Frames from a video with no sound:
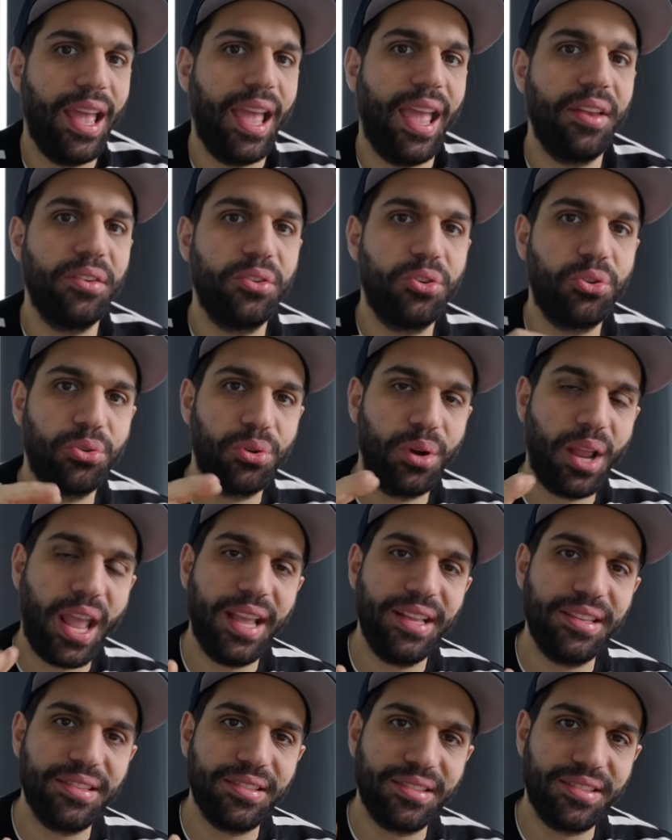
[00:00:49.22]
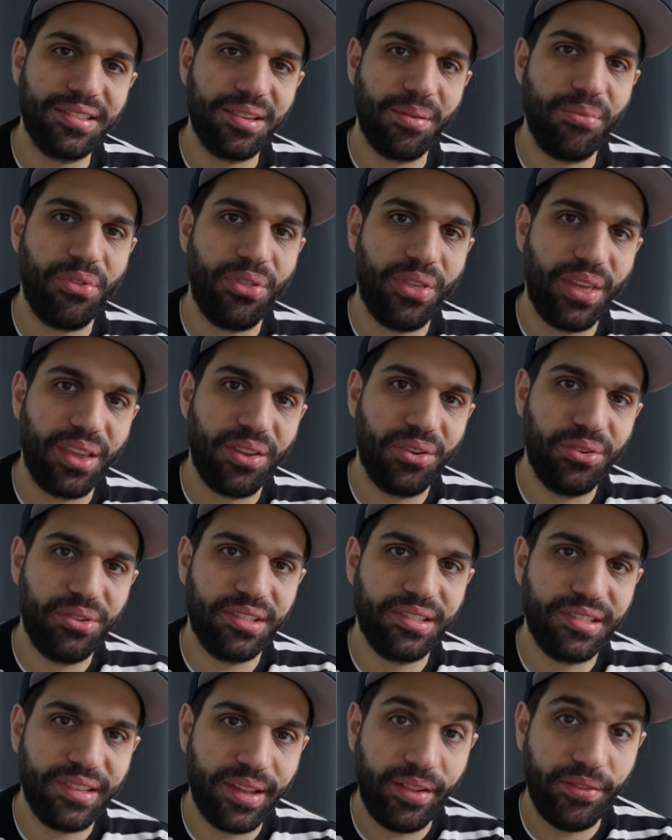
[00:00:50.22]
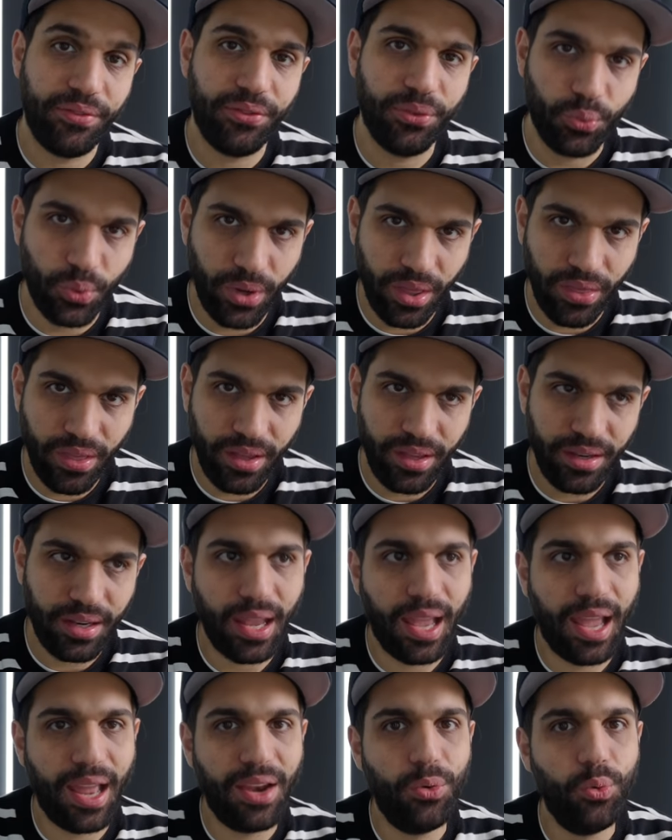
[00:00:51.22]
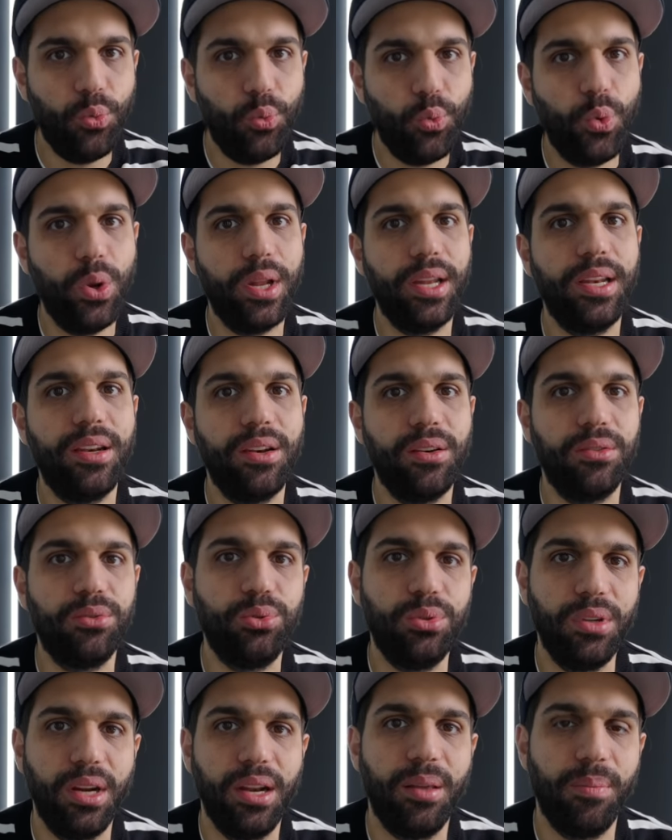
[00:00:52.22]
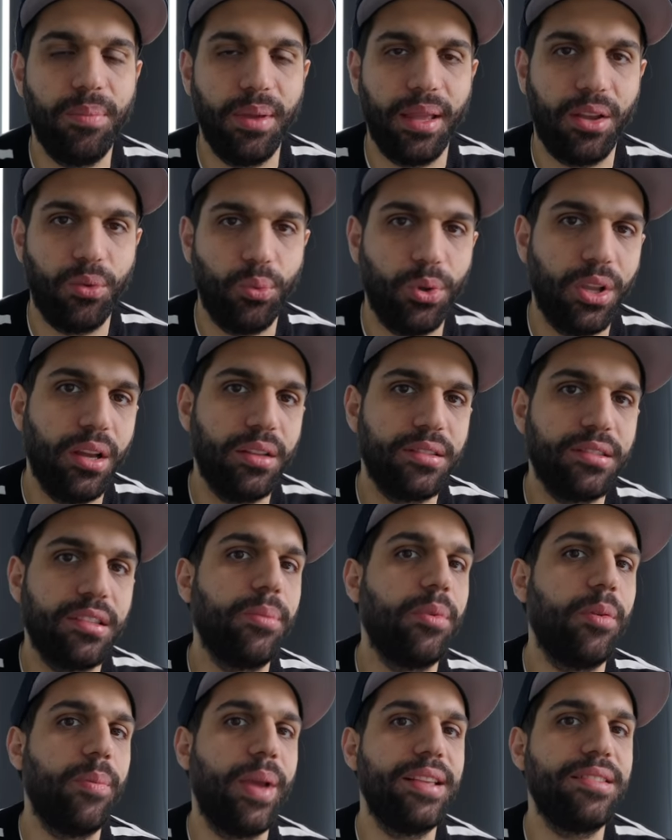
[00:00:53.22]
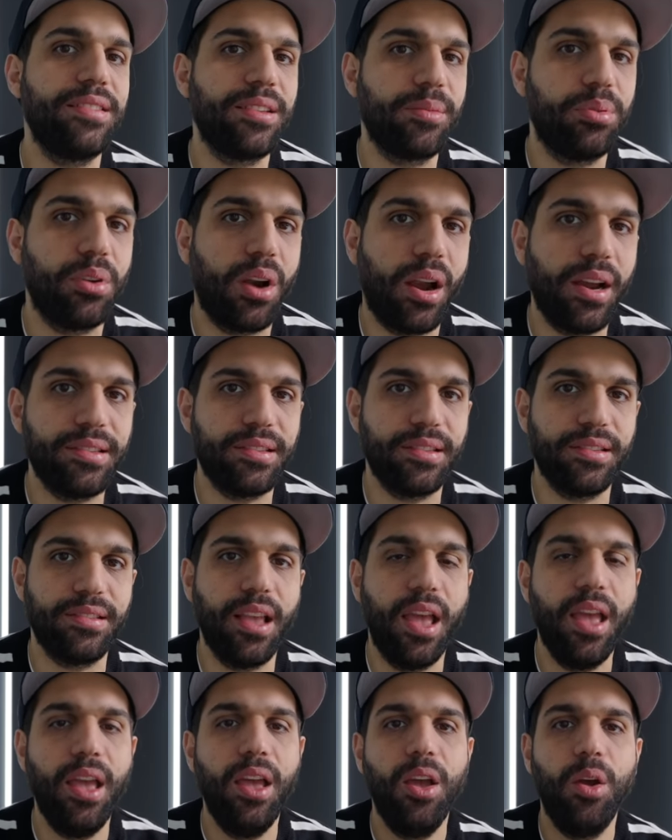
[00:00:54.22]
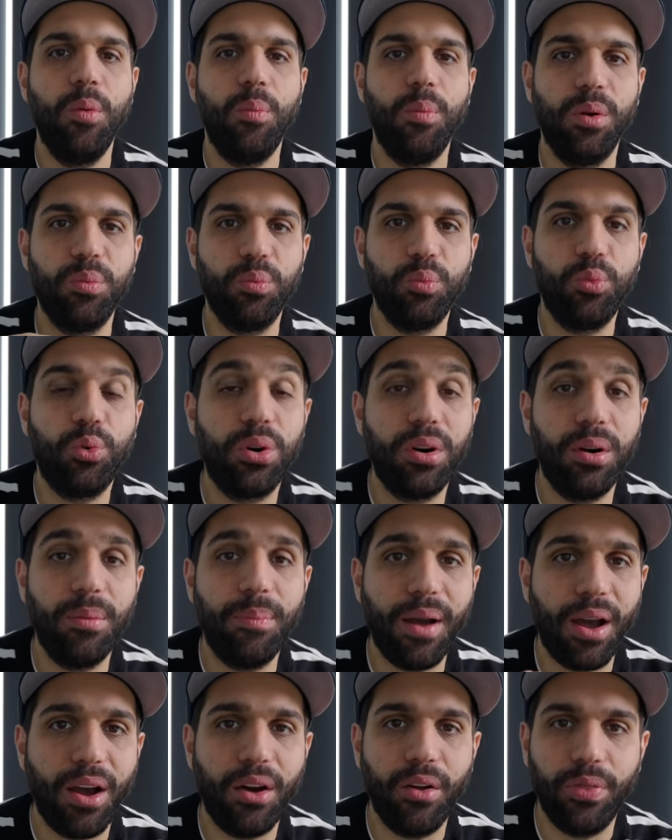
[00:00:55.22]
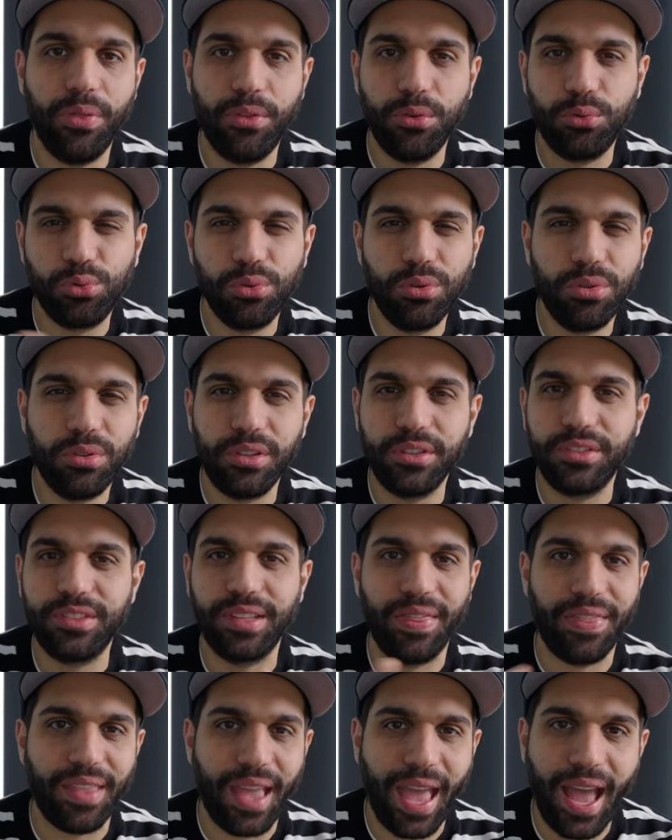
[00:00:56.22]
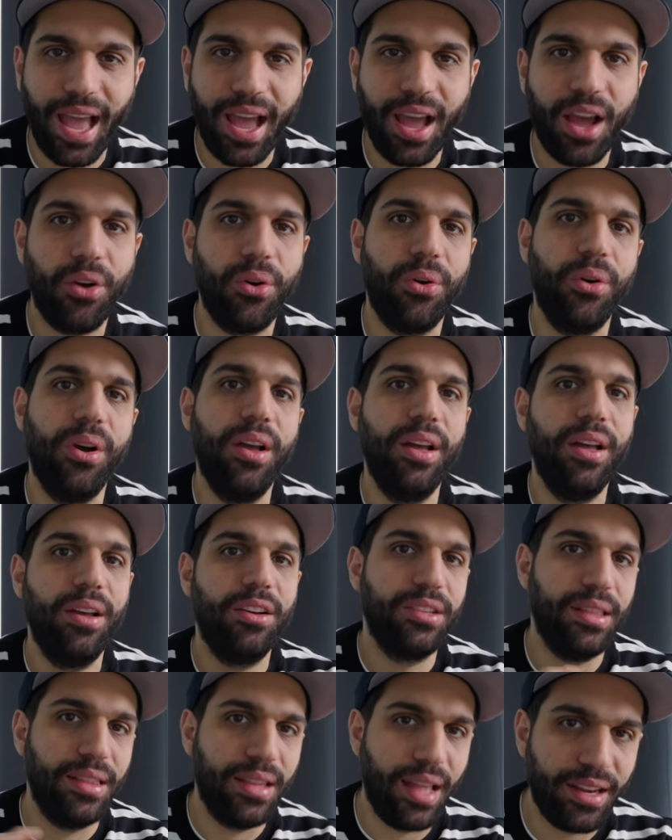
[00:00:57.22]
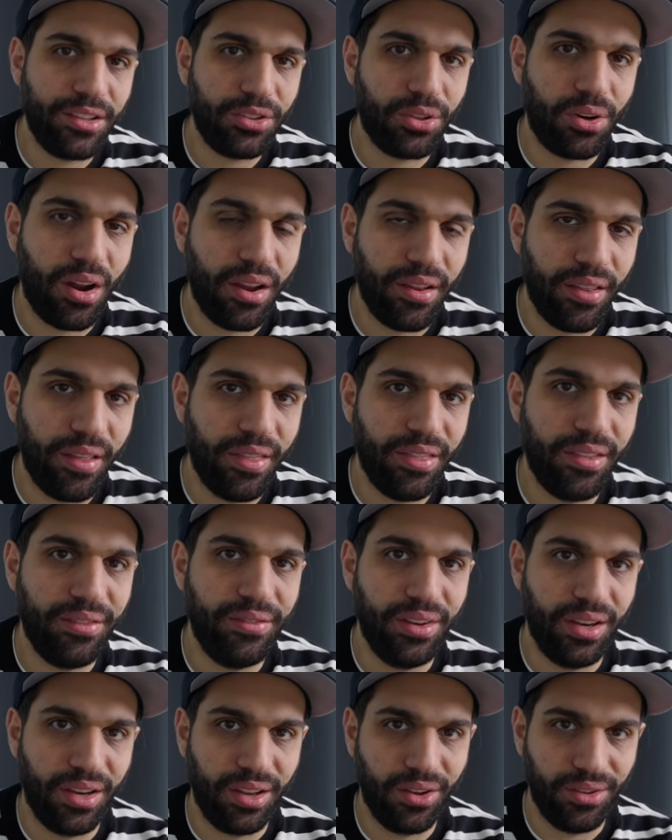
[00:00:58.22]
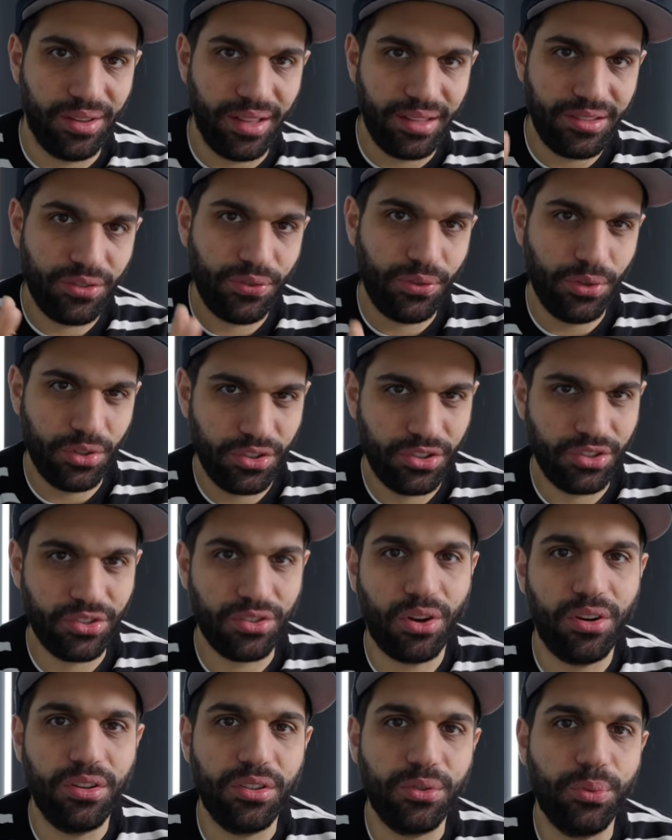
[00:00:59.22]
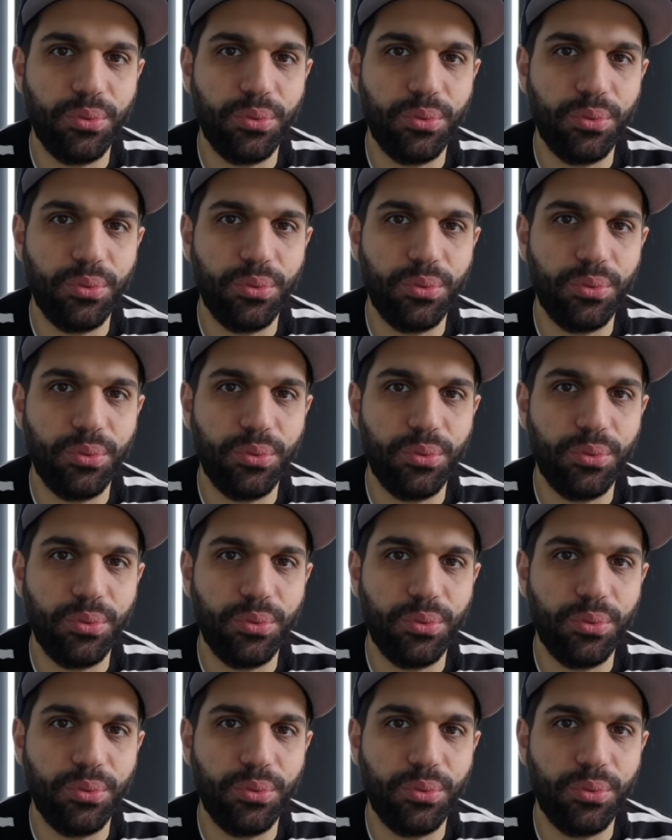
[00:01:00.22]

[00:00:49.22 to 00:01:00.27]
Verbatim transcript: and create something yourself with it and win really big. We got some amazing prizes, but more about the rules and the how later on in the video. Let's first start